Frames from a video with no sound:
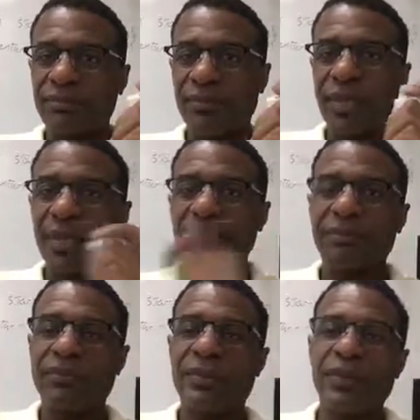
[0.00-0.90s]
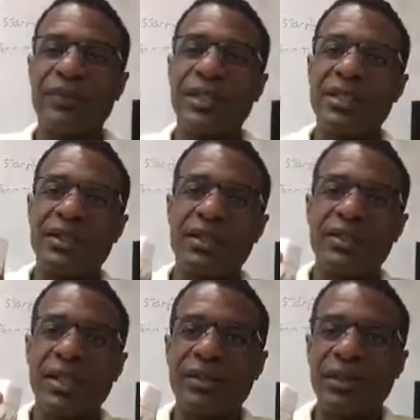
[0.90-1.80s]
Okay? If you didn't
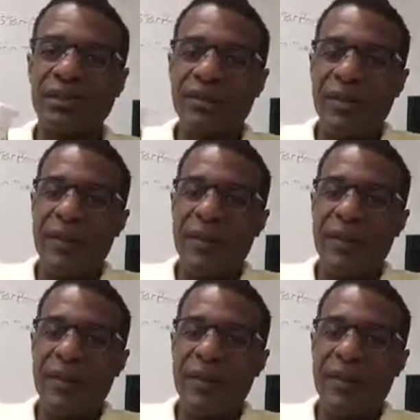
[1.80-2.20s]
know, now you know.